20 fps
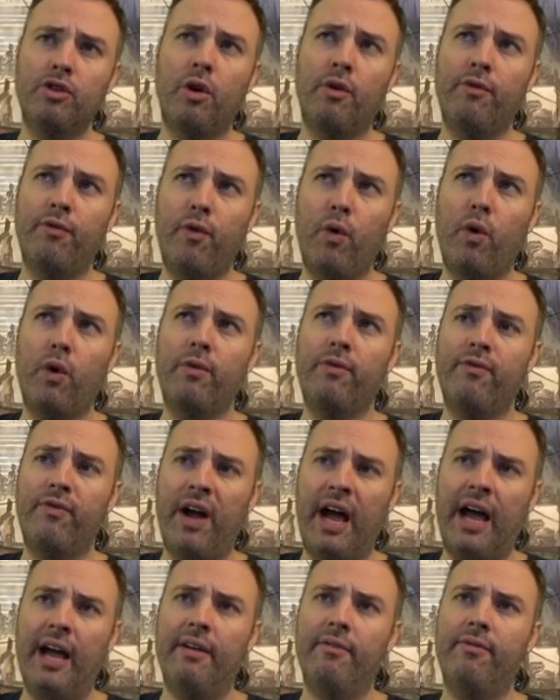So a four
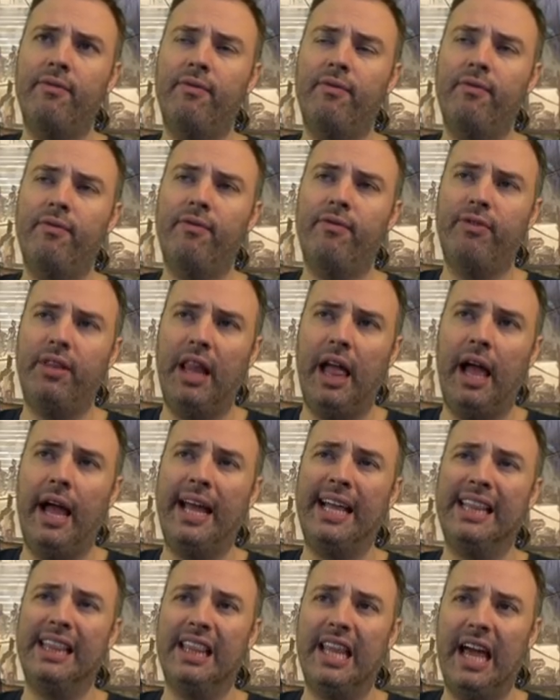five
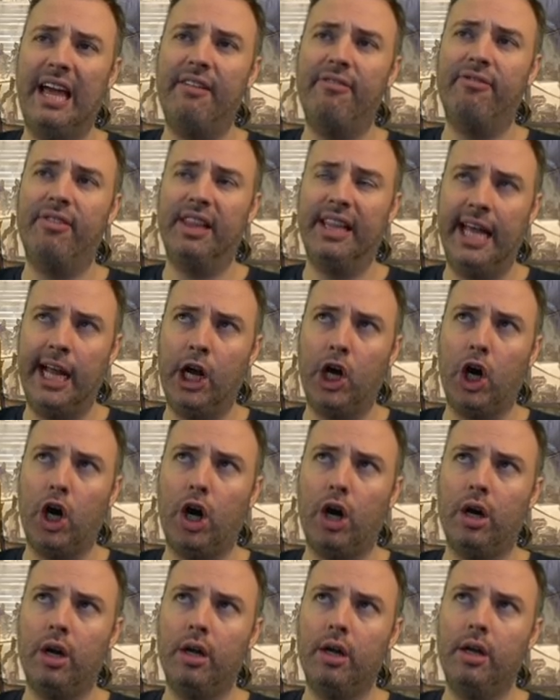flying life
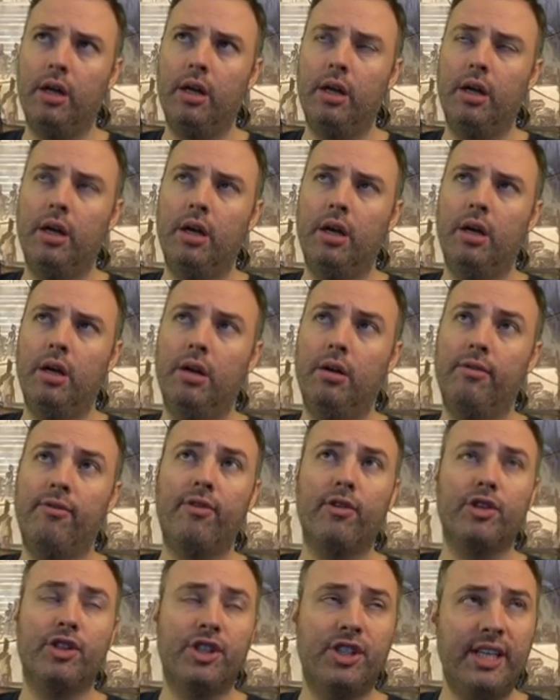linker
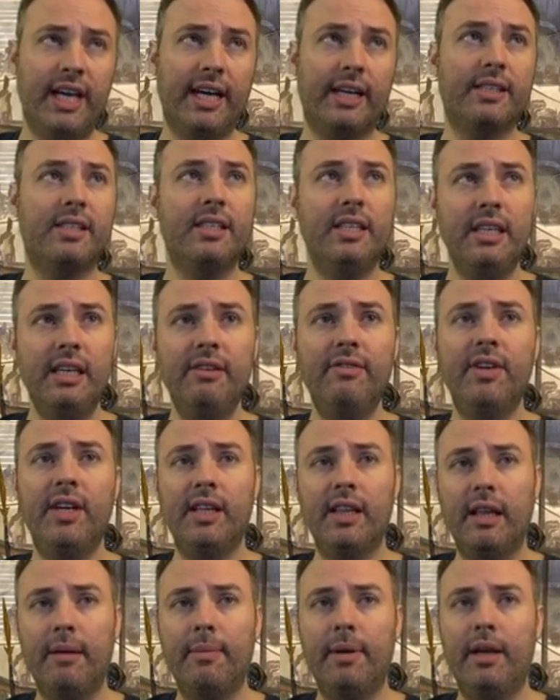for six,
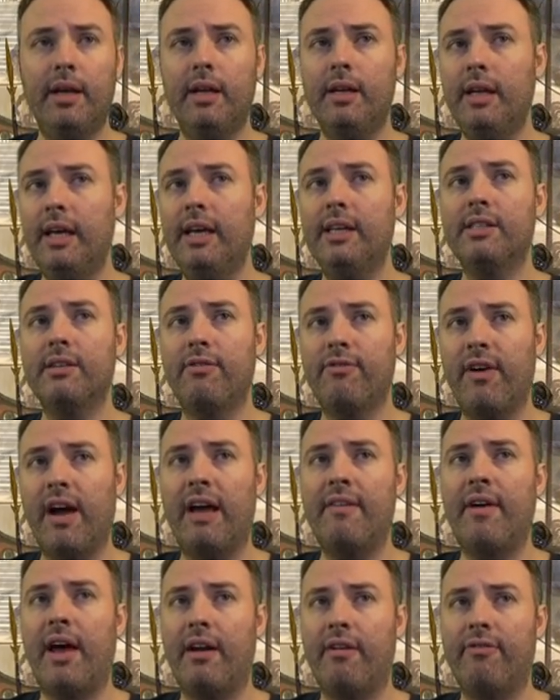even in Limited, is a
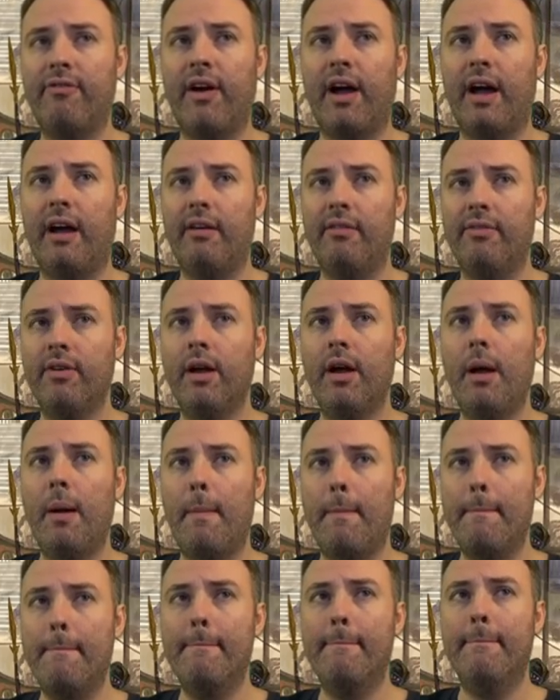five out of five.
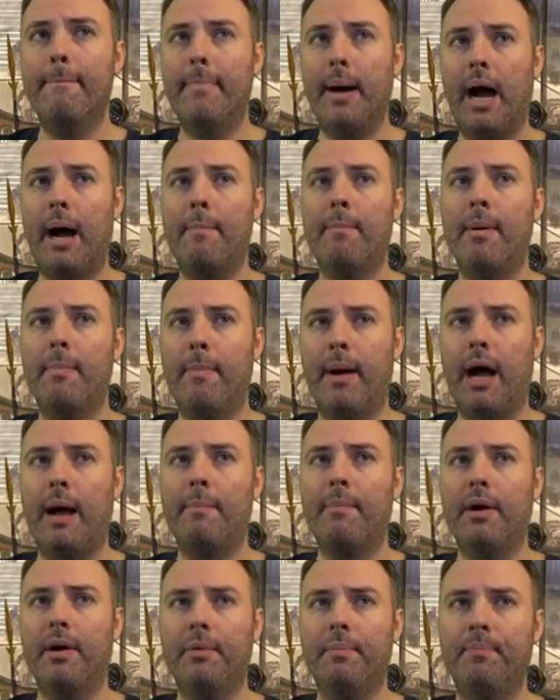Bomba
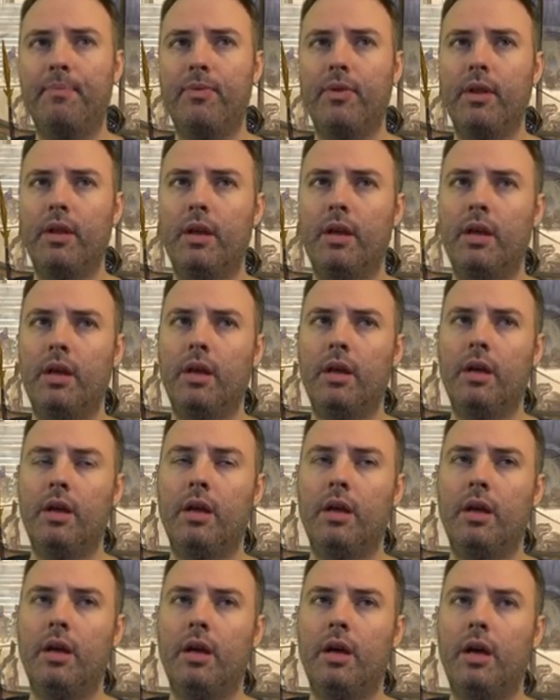bomba.
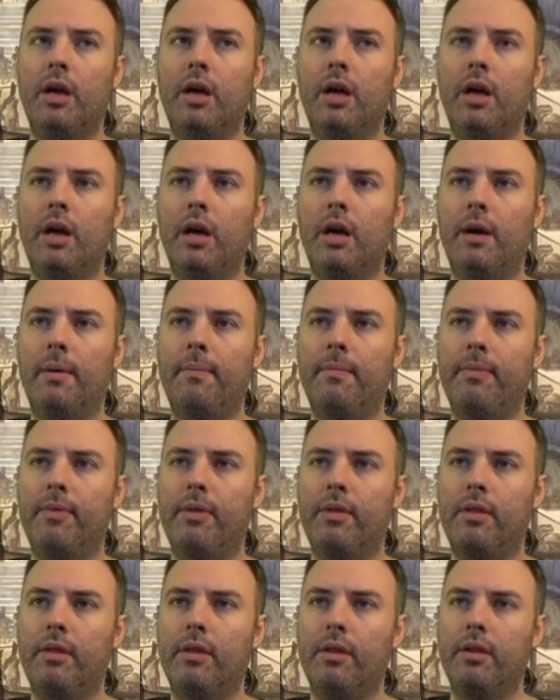Um,